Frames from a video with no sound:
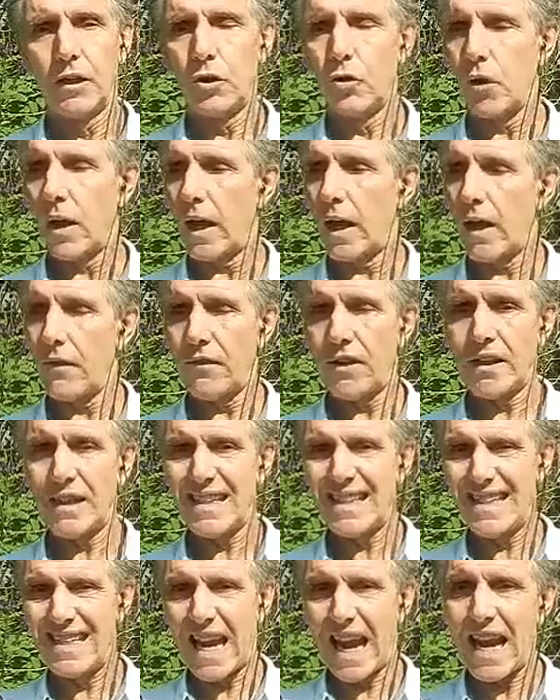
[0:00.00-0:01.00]
You are
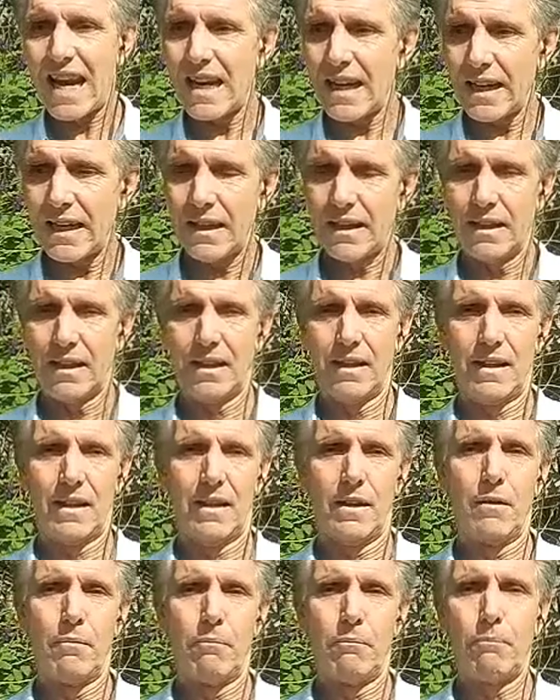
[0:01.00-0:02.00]
having daily
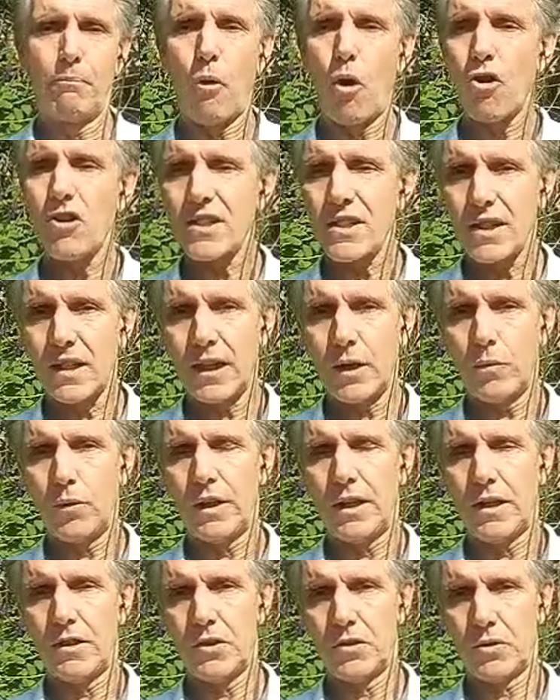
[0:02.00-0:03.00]
poisoning
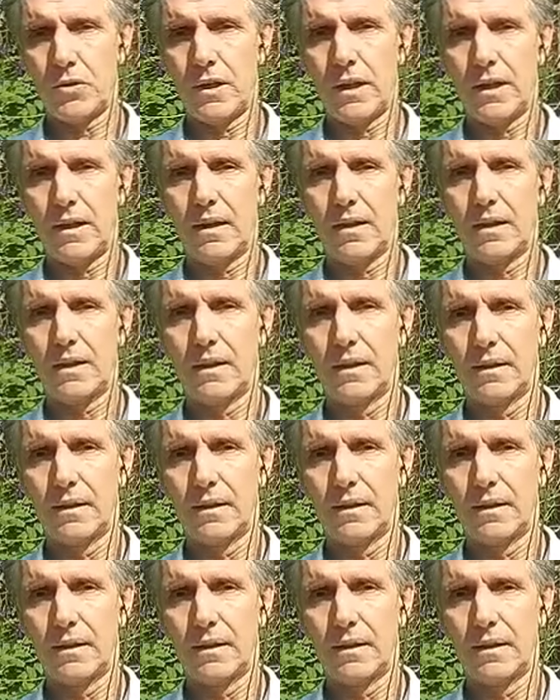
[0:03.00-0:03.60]
with insulin.